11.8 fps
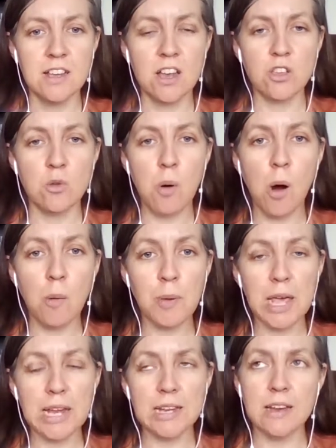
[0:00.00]
You pop
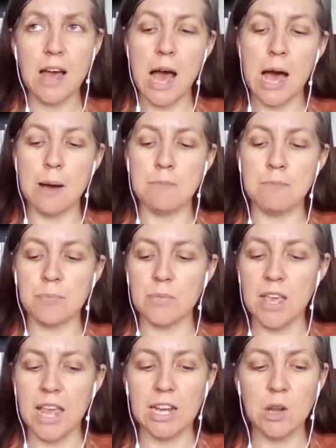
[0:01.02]
in
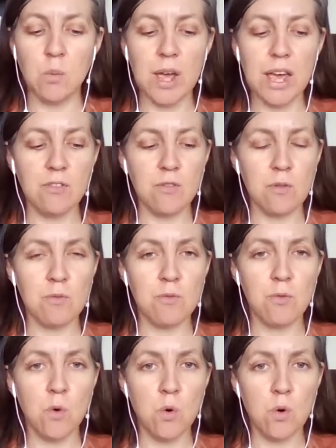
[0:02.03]
anywhere from
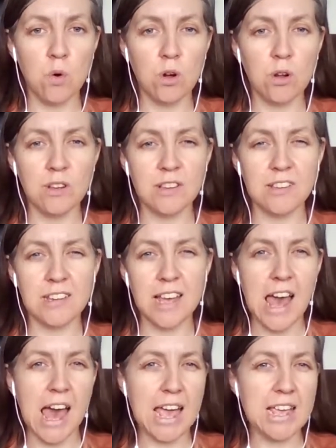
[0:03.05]
4 to
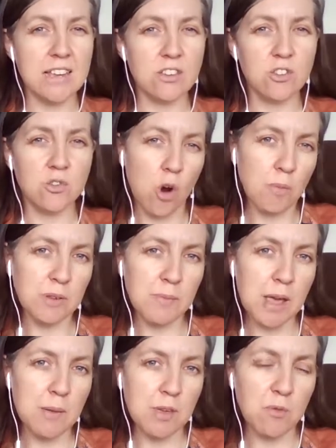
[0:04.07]
8 drops
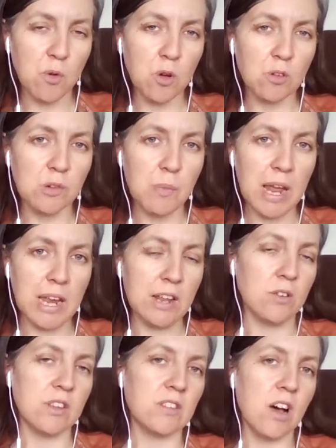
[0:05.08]
maybe of oil, depending
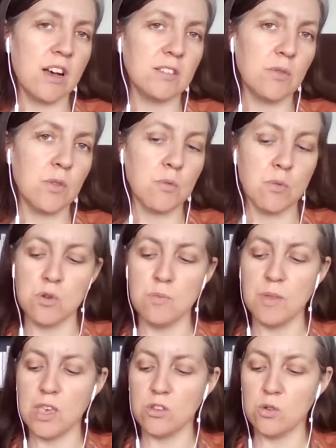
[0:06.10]
on the size of the room
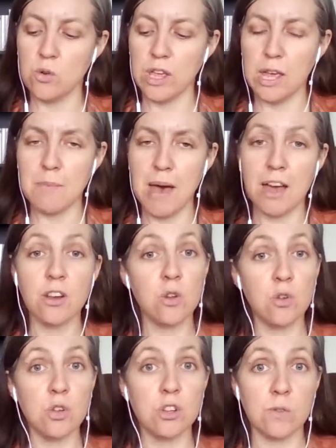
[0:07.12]
that you're talking about and who
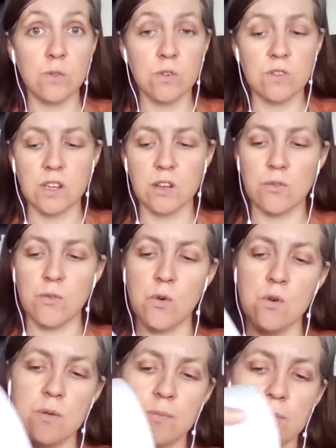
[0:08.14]
you're diffusing it for.